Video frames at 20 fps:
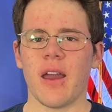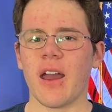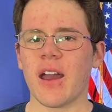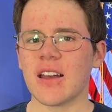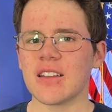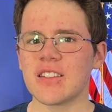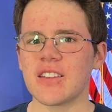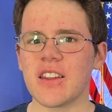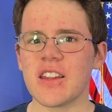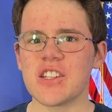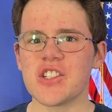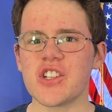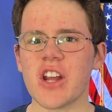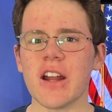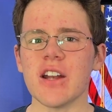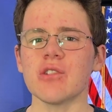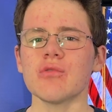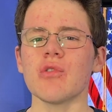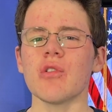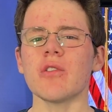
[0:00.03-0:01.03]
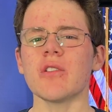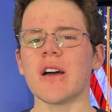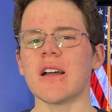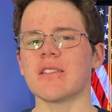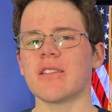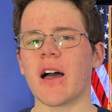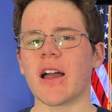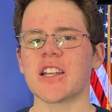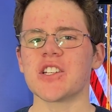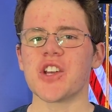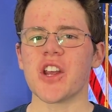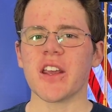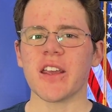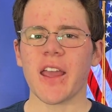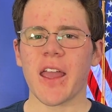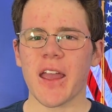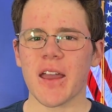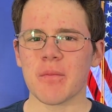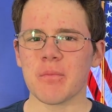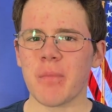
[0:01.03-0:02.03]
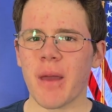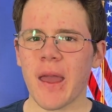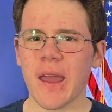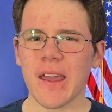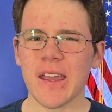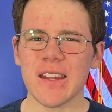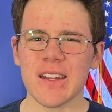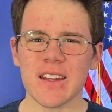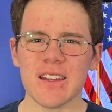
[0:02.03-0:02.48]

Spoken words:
As the general election campaign